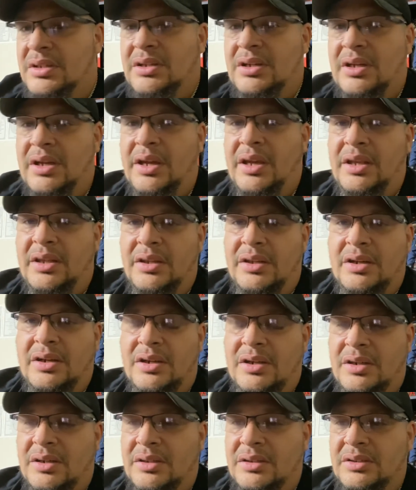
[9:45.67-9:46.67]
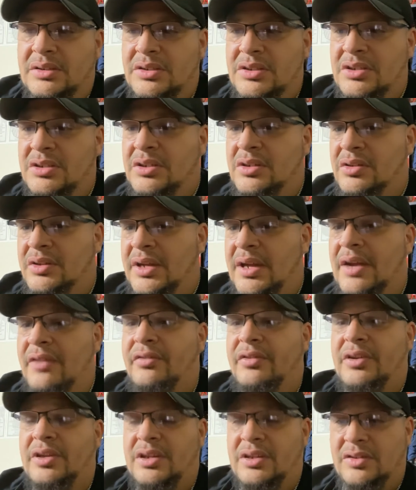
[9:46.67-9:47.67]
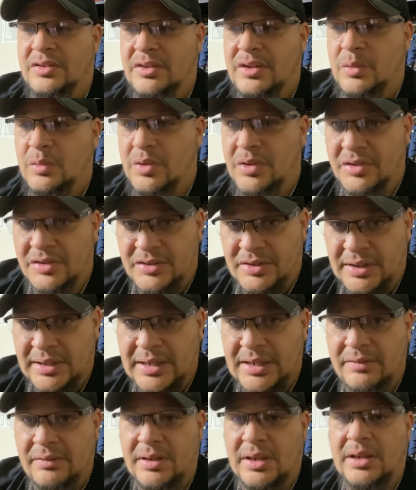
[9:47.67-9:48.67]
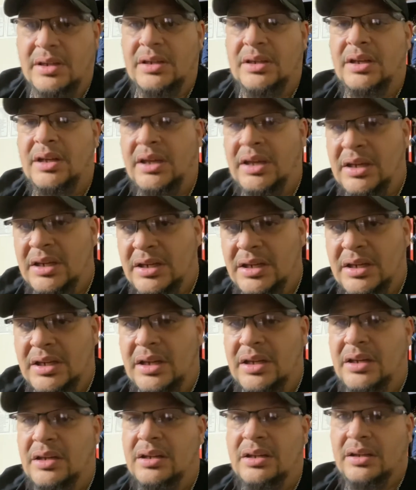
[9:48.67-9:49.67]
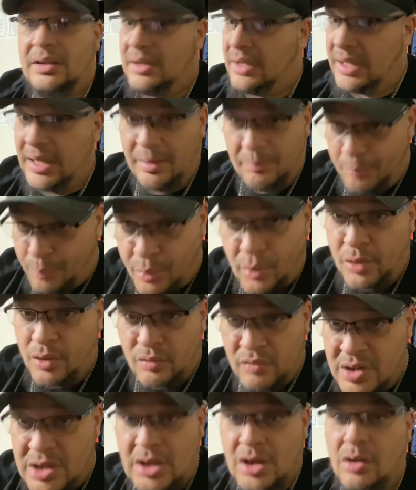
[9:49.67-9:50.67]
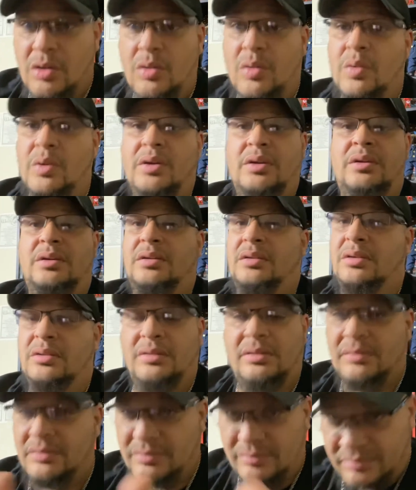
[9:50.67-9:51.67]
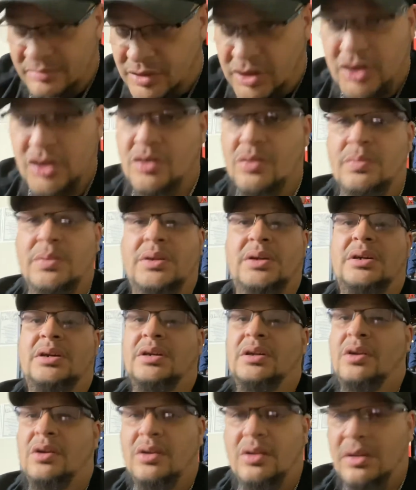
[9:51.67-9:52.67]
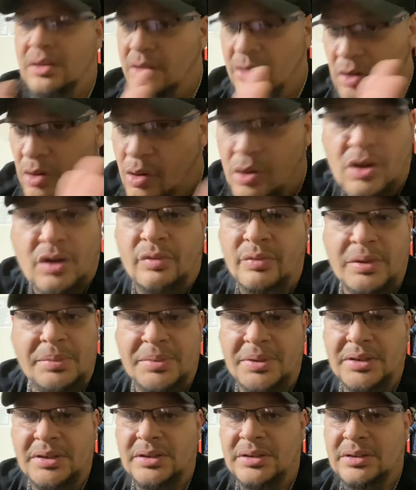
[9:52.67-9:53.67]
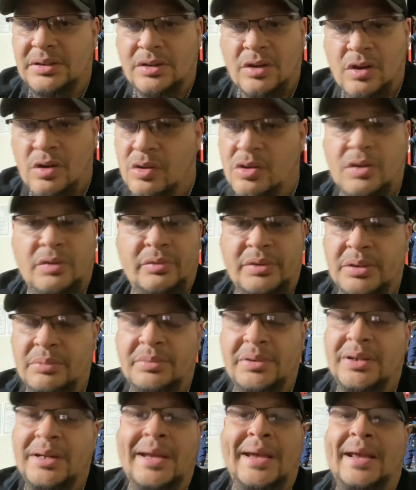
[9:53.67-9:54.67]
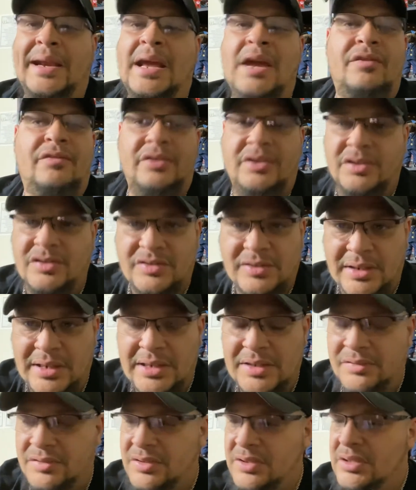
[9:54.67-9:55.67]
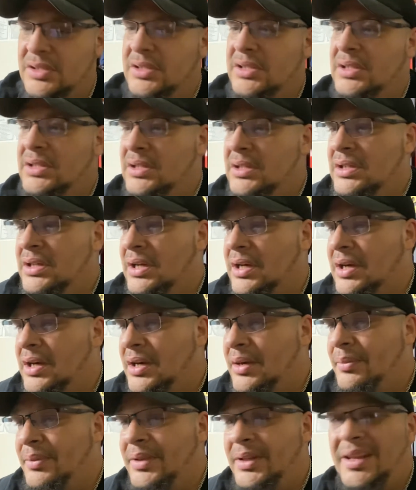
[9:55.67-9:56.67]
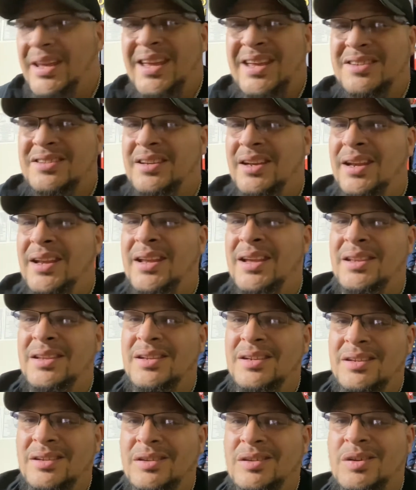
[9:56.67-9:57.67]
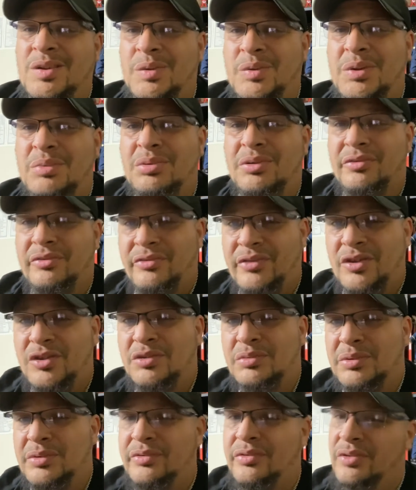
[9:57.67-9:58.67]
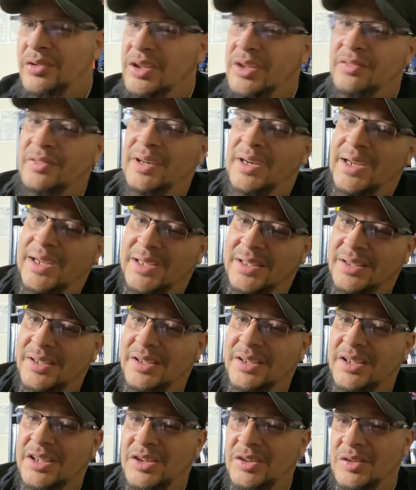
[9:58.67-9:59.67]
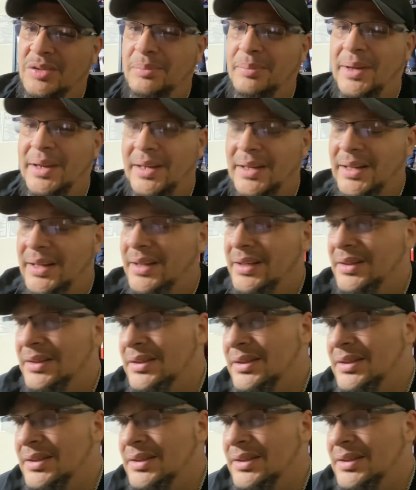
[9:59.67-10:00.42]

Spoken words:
And the Africans that were enslaved, like in Haiti and Puerto Rico and Cuba, the whole Caribbean had African slaves, and they actually landed in the Caribbean first before they even landed here in the mainland.